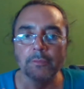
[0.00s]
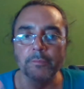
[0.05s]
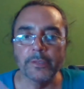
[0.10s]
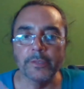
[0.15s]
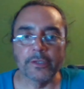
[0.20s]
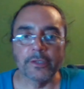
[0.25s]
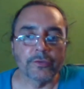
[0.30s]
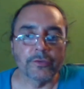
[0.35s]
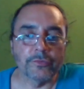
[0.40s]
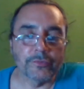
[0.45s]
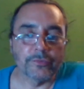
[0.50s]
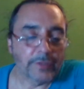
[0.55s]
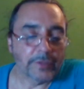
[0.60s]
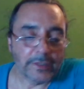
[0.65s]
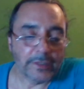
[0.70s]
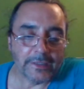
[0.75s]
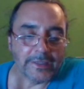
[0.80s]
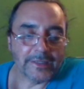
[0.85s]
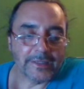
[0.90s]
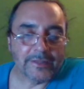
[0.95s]
because
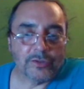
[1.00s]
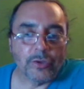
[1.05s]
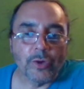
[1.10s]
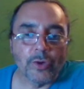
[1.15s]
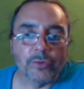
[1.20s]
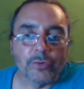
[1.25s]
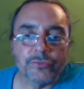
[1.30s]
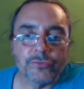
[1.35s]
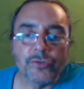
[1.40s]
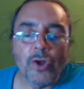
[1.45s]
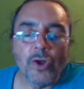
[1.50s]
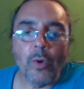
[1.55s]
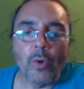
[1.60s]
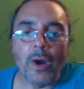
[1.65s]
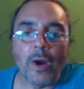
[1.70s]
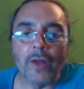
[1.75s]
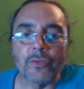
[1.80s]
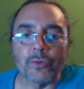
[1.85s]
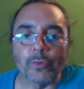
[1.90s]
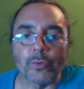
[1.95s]
it knows no
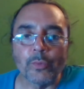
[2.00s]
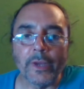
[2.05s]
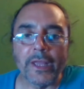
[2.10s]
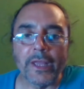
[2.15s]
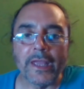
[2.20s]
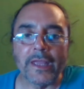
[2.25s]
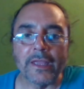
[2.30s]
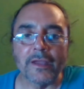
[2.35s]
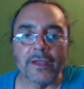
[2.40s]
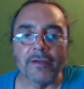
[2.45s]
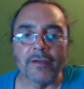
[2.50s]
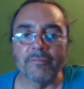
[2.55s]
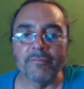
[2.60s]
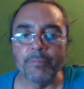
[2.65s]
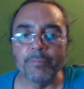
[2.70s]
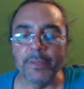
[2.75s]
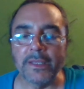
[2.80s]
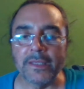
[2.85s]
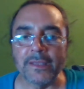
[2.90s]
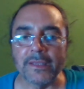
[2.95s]
other way
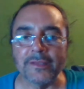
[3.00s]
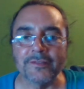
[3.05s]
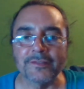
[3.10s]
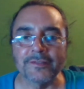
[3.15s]
of being,